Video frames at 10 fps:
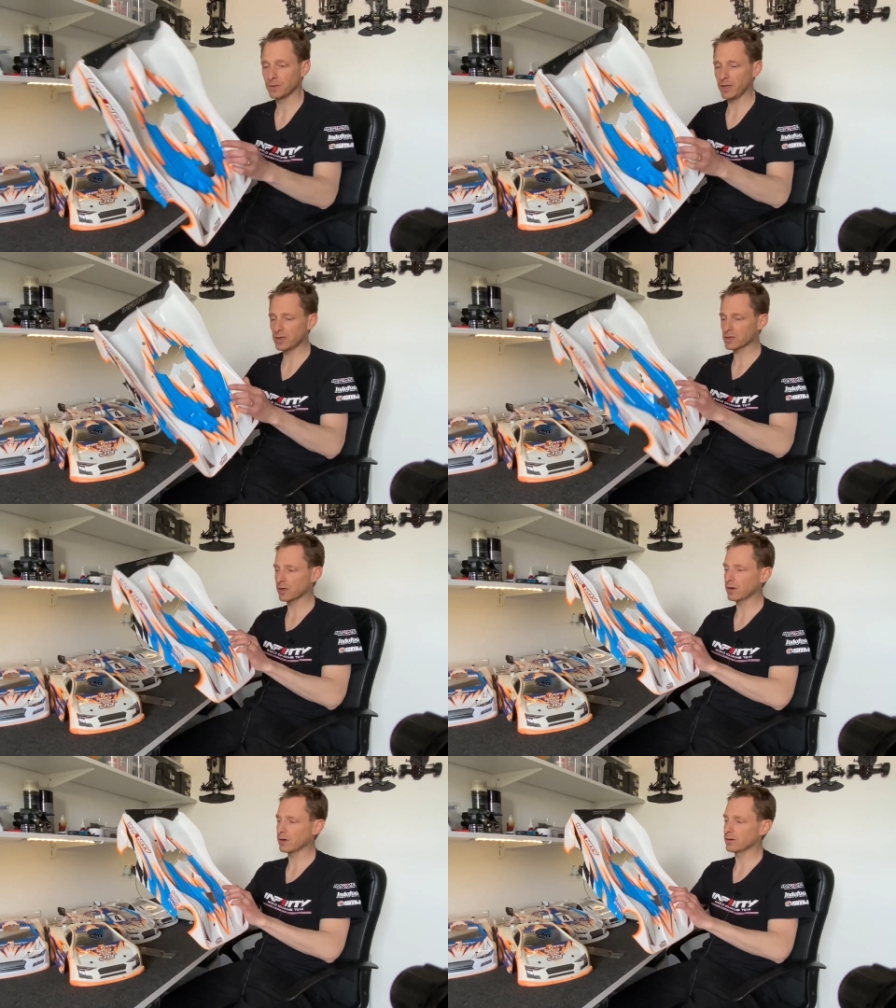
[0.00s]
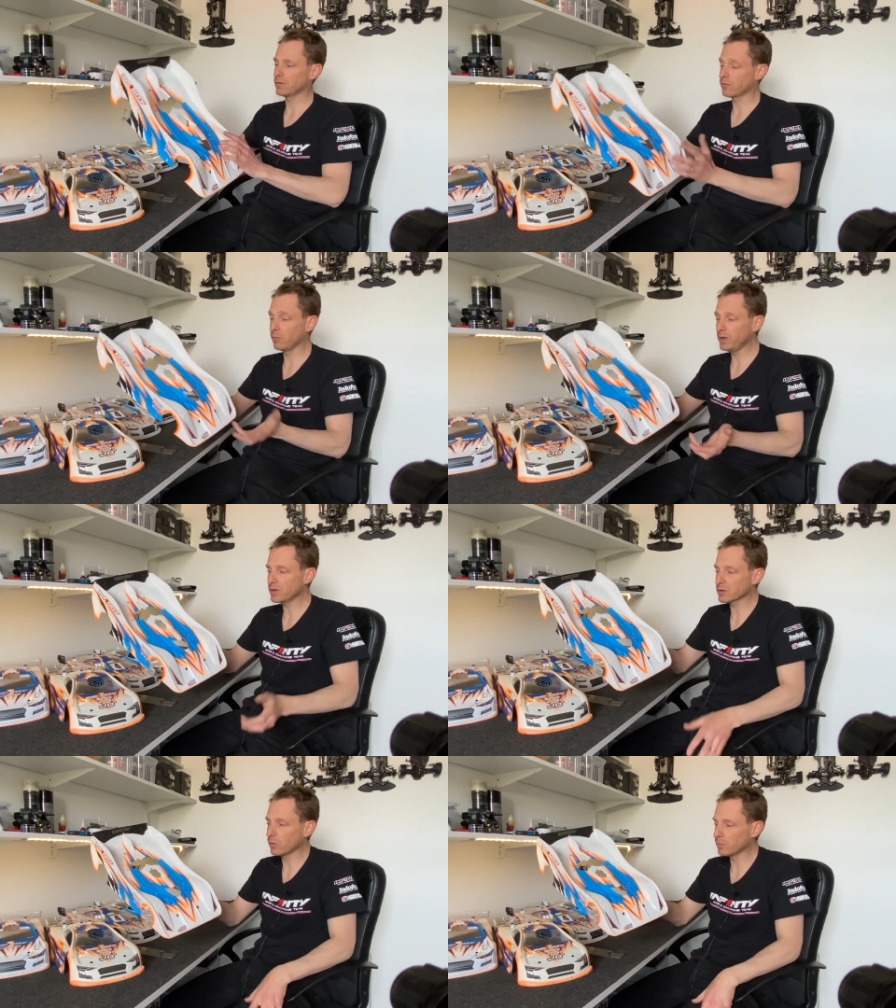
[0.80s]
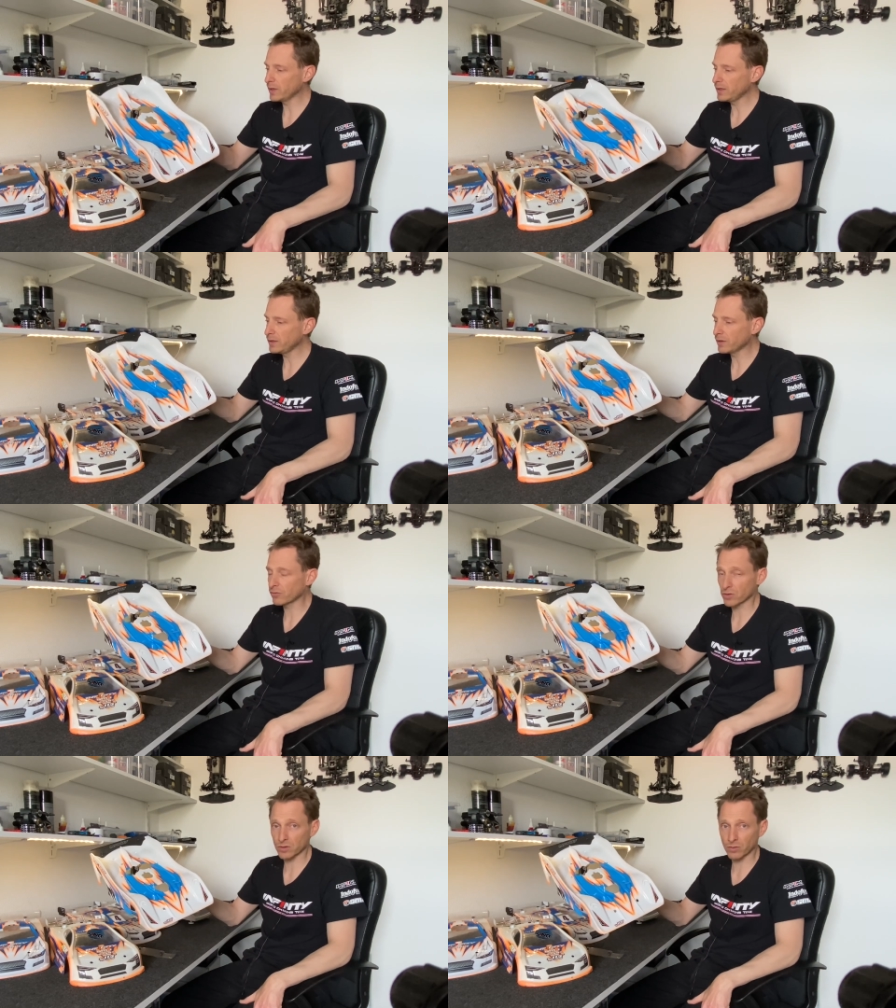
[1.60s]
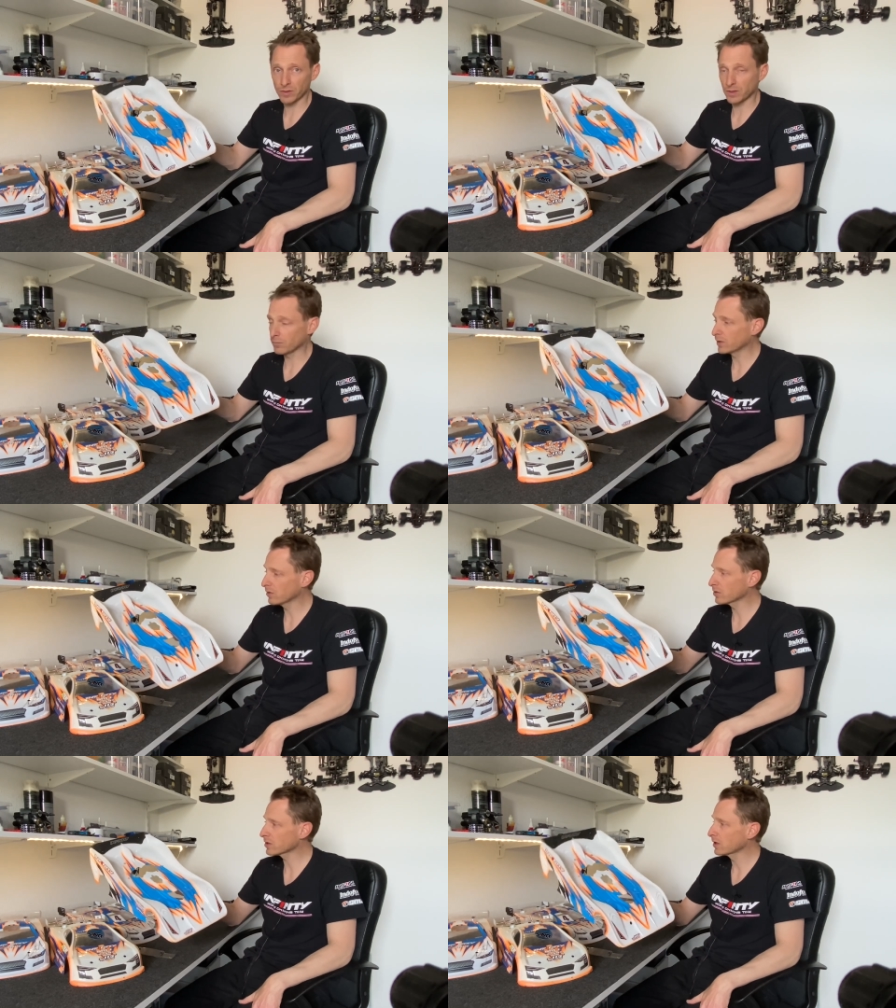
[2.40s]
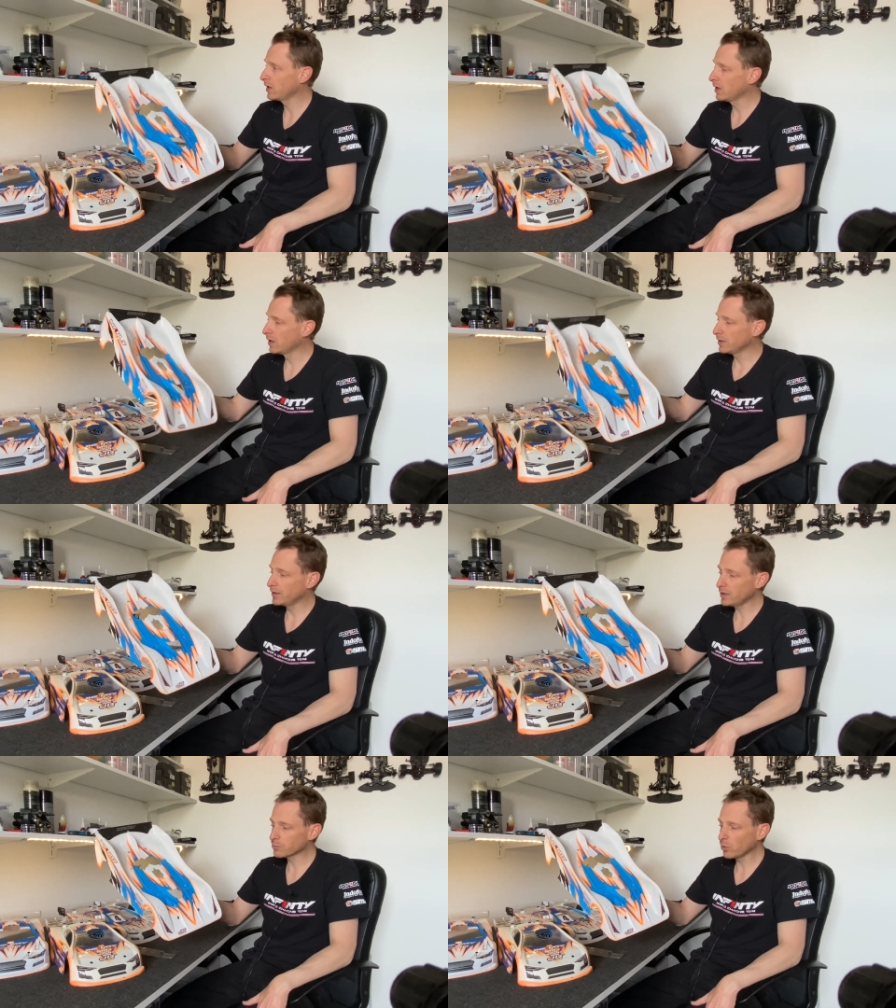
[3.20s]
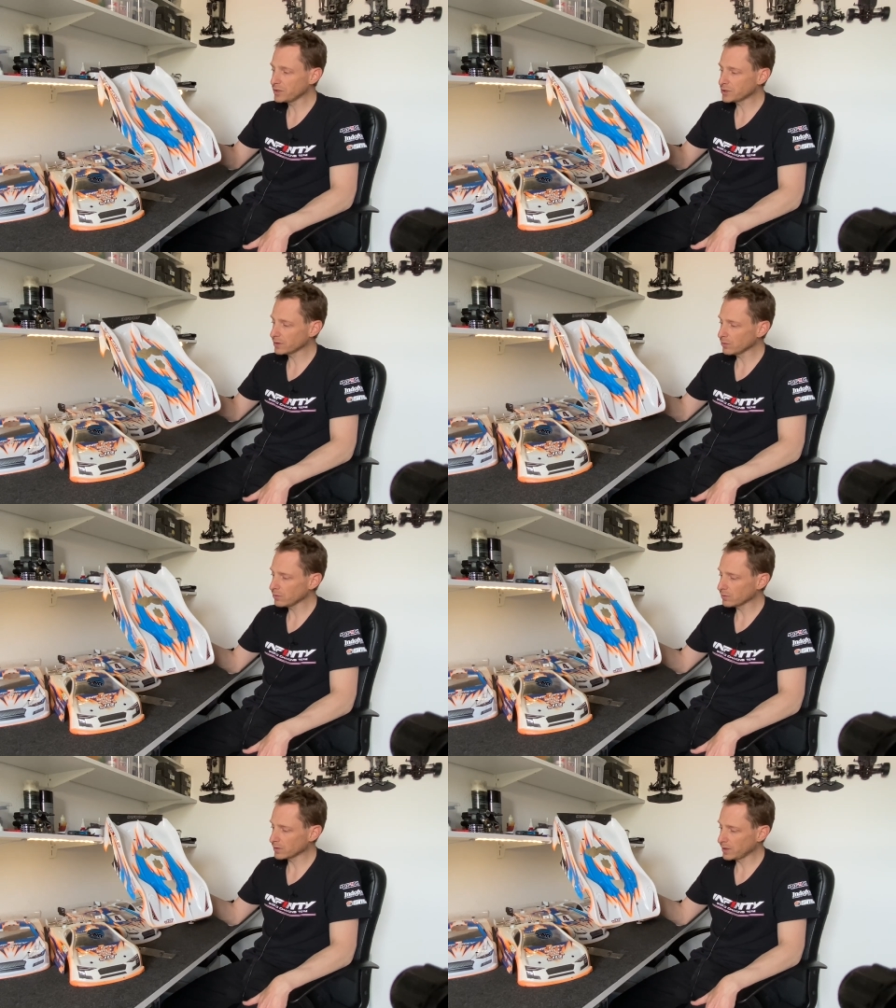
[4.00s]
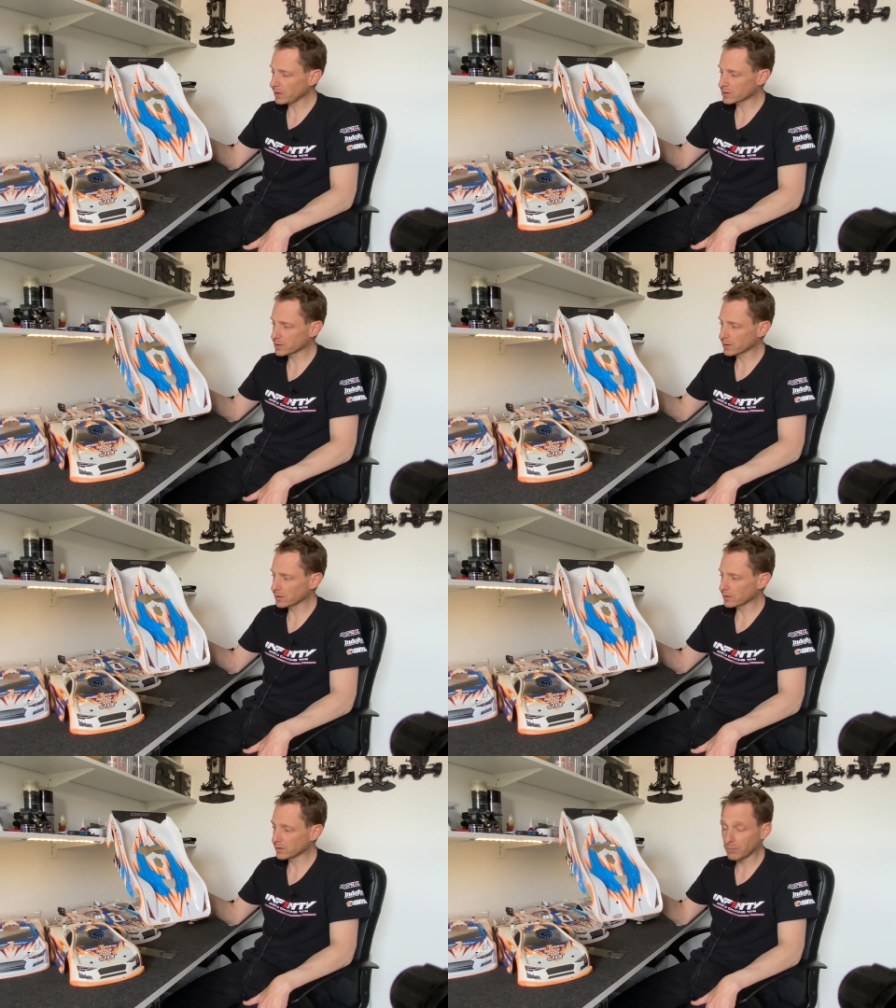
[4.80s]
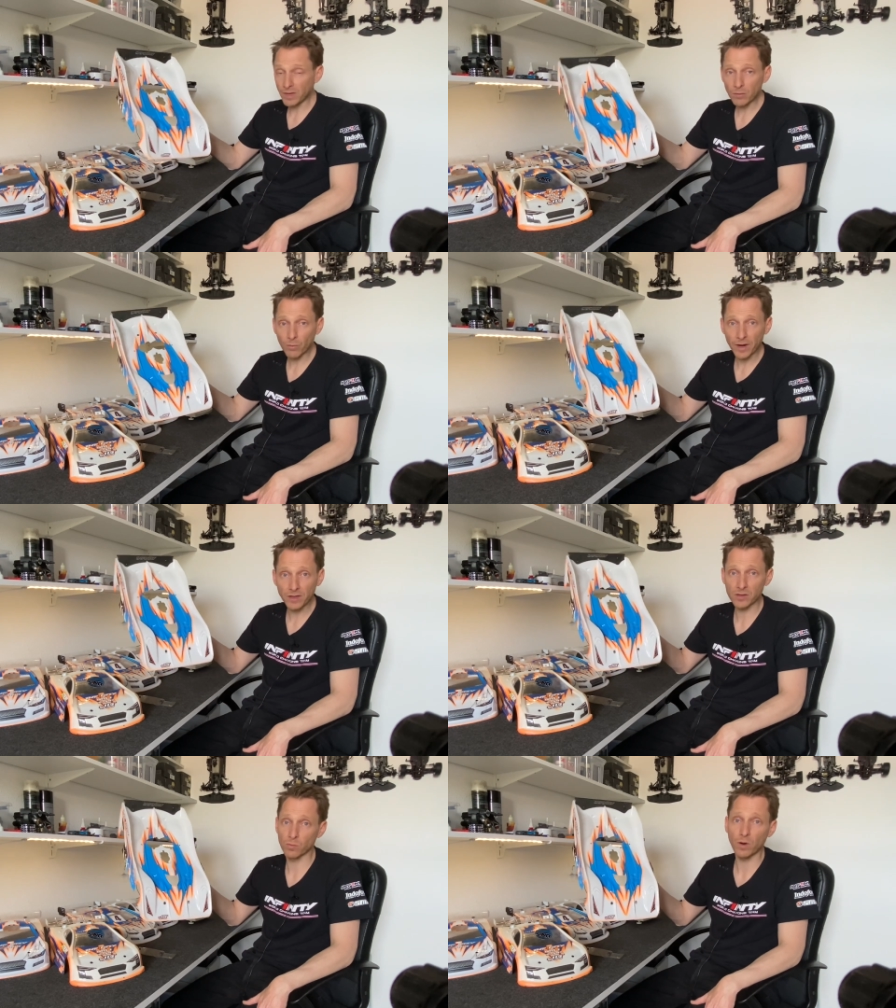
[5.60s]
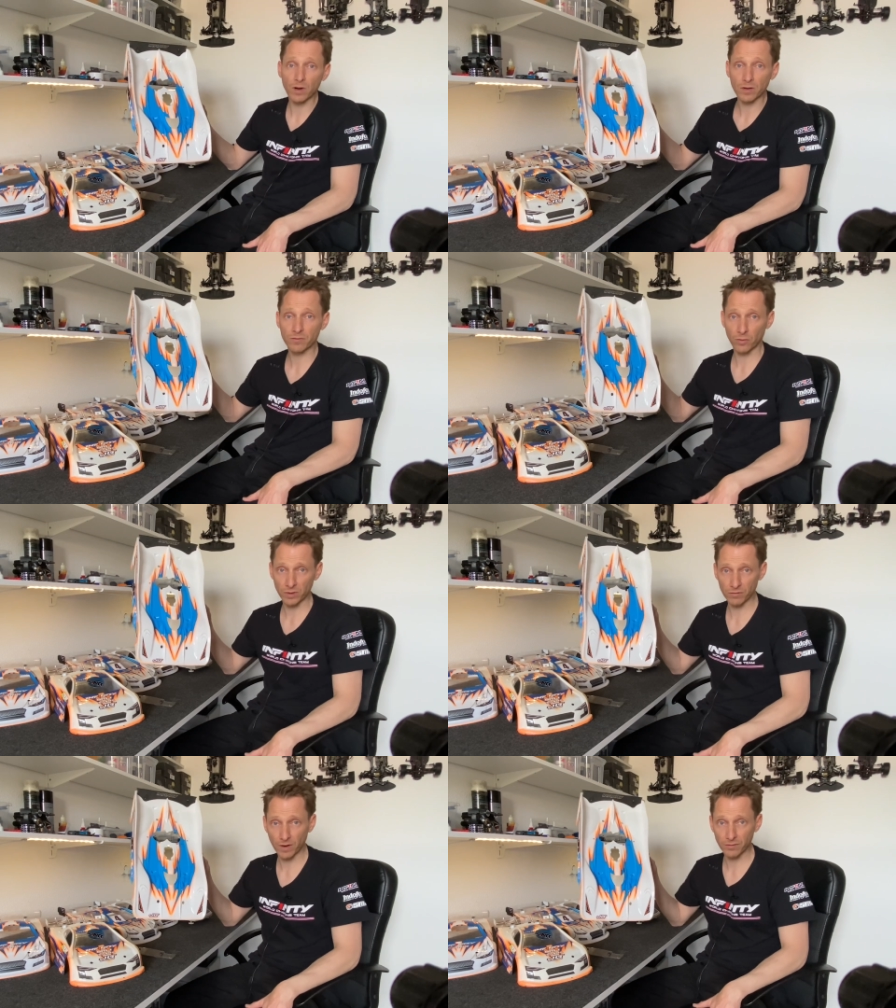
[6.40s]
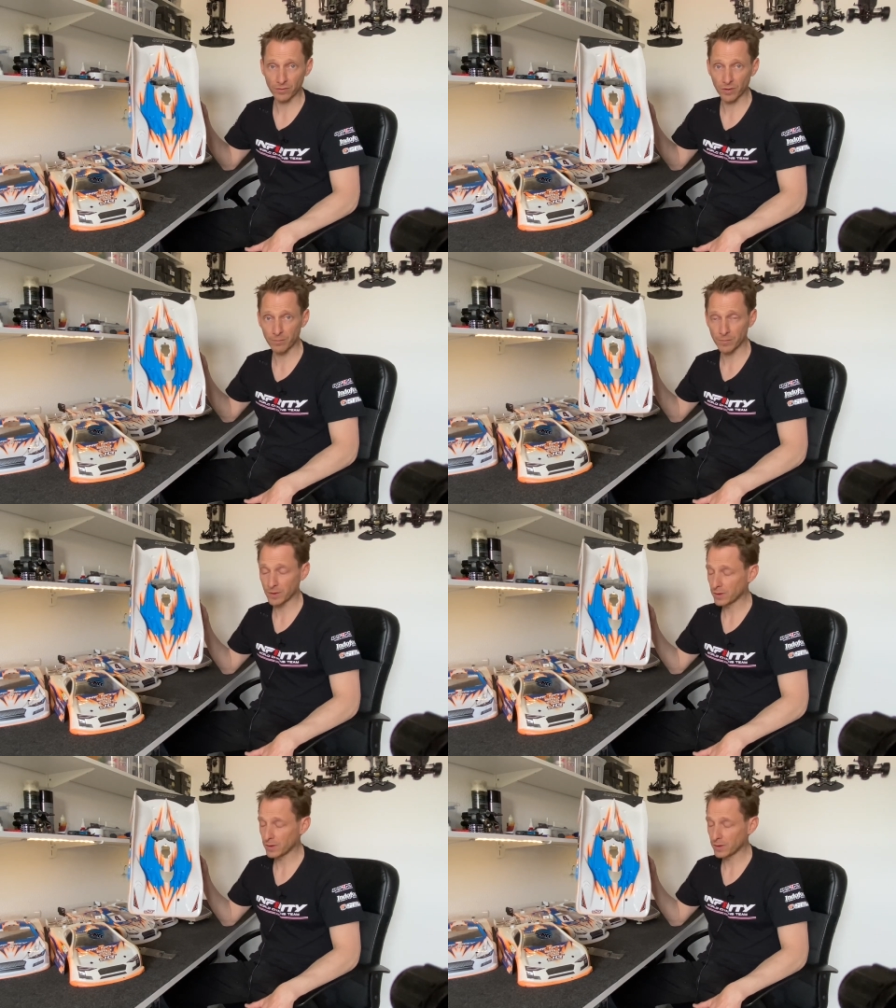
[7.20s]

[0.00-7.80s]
it's for me it's a completely different story, because this body shell is the minimum weight is 145 gram,